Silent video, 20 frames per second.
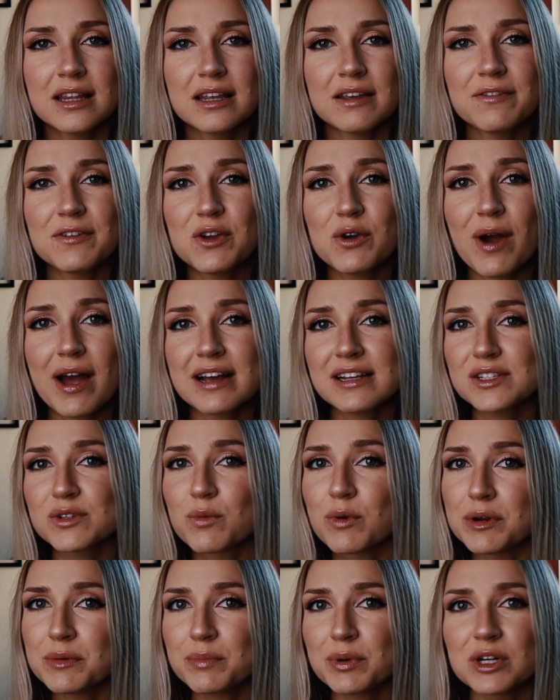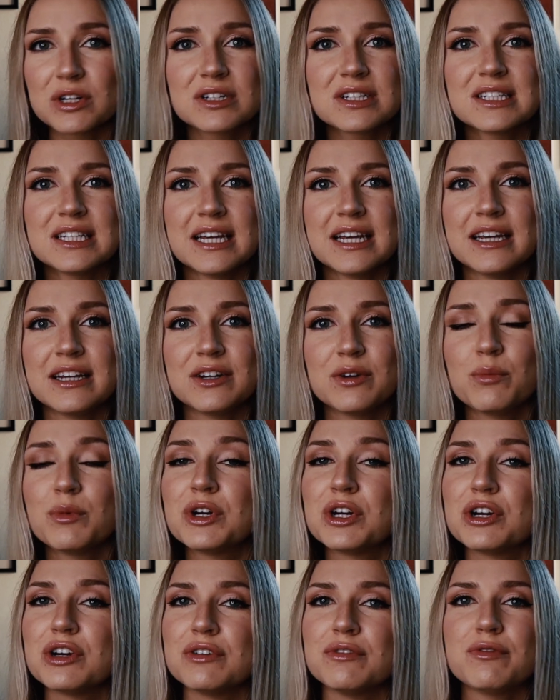If you ask one person what
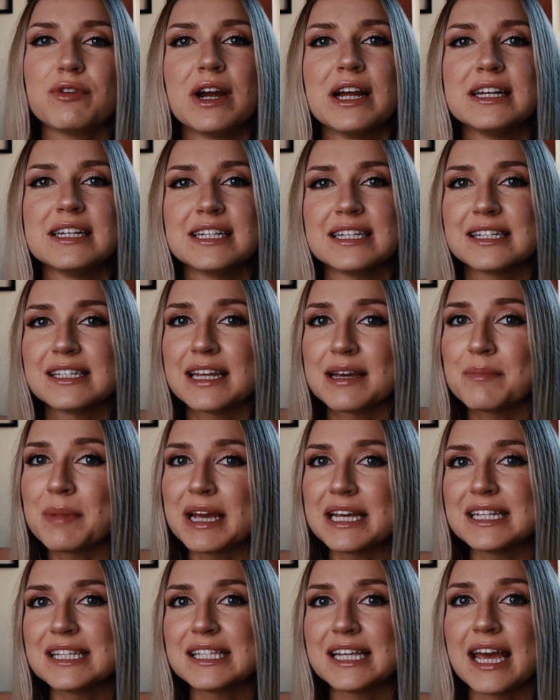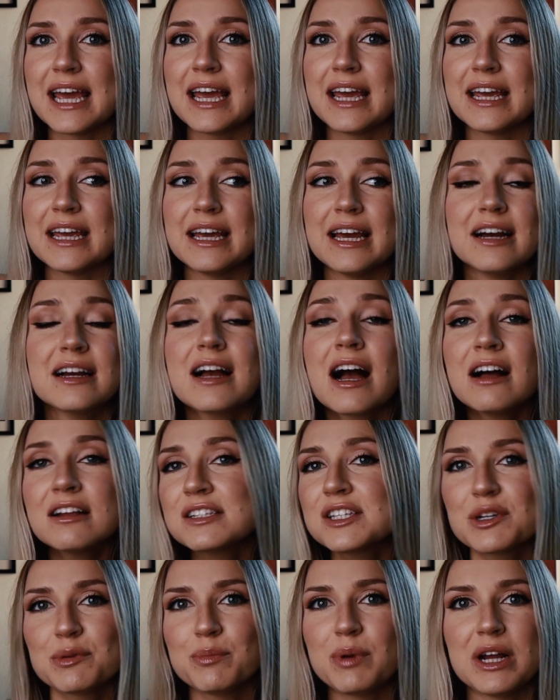a good friend is, they might say a
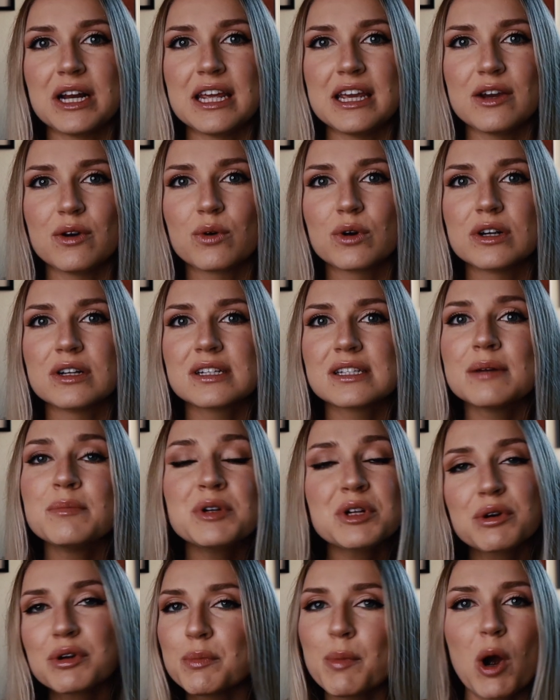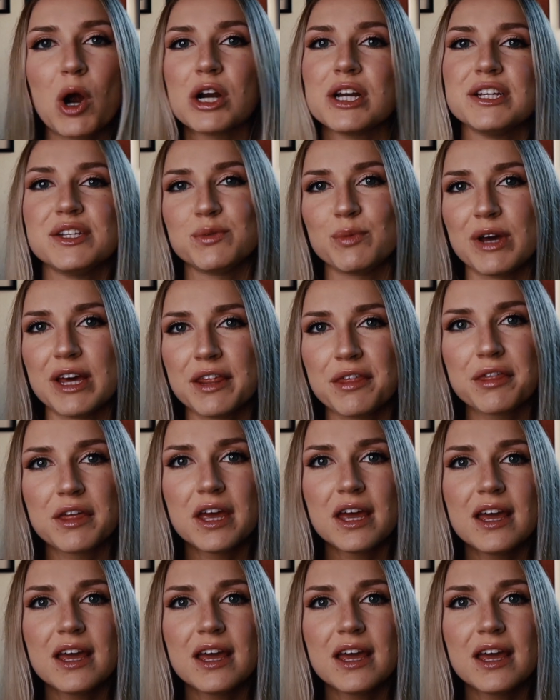concert buddy or someone to go to parties with.